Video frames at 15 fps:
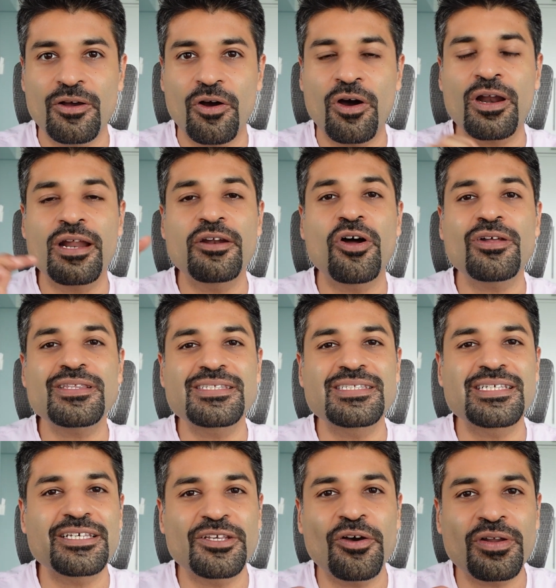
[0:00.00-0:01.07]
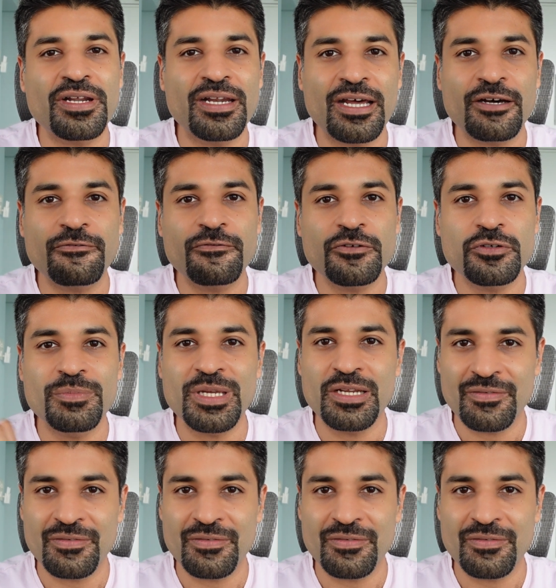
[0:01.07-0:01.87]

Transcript: or are not secure enough to be